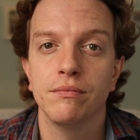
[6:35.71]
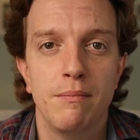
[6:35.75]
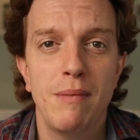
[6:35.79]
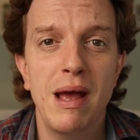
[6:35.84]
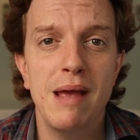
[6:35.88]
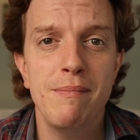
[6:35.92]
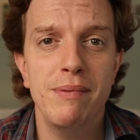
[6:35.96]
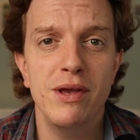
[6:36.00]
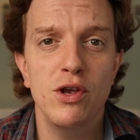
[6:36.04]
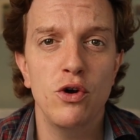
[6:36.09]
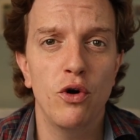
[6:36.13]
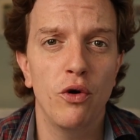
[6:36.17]

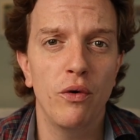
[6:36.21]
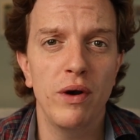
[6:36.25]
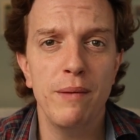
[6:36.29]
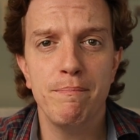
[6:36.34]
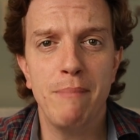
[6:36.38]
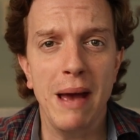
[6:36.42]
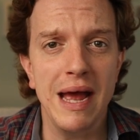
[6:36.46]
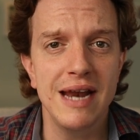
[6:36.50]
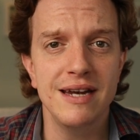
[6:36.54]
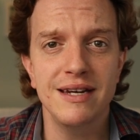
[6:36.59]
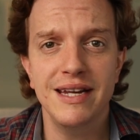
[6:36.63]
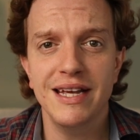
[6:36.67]
Maybe you're
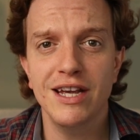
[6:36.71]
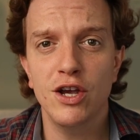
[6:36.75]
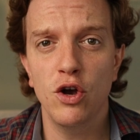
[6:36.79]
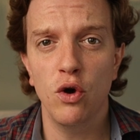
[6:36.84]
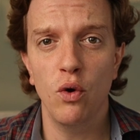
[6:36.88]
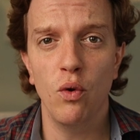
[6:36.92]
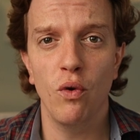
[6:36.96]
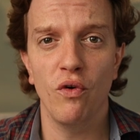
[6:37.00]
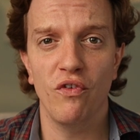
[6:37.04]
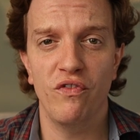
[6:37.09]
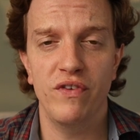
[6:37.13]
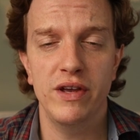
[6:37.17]
impending
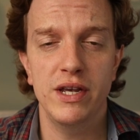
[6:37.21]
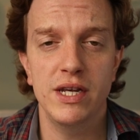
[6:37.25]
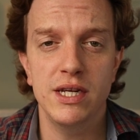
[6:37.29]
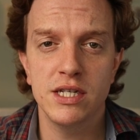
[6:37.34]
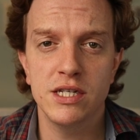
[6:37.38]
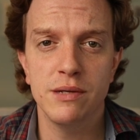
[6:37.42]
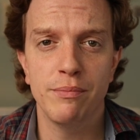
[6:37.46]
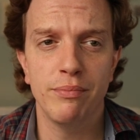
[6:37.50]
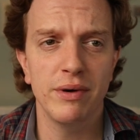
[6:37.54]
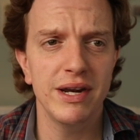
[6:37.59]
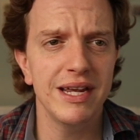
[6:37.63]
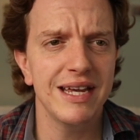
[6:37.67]
court
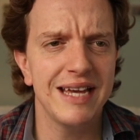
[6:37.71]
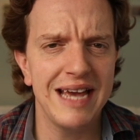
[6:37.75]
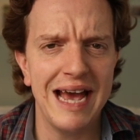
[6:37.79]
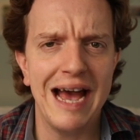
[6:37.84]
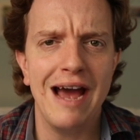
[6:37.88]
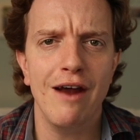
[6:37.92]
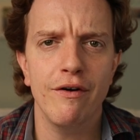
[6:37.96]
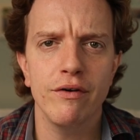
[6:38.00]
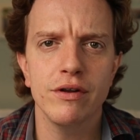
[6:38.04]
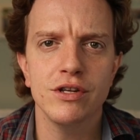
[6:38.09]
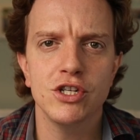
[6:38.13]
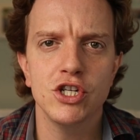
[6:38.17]
fees to bring
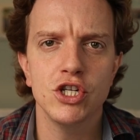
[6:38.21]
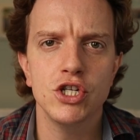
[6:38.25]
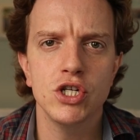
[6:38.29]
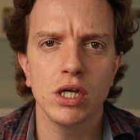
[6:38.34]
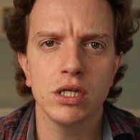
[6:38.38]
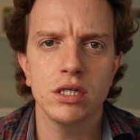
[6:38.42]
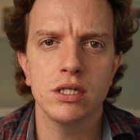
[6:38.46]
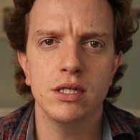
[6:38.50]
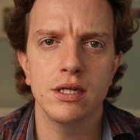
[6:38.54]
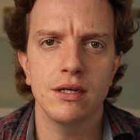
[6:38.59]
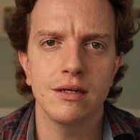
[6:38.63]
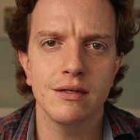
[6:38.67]
Karen to
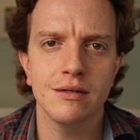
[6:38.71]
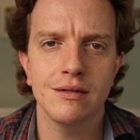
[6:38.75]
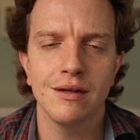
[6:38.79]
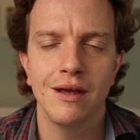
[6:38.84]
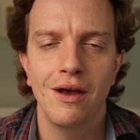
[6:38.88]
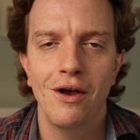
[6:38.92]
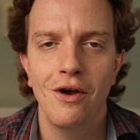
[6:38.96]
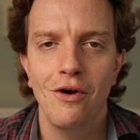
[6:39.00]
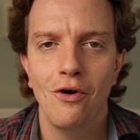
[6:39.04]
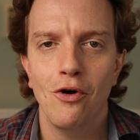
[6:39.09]
justice.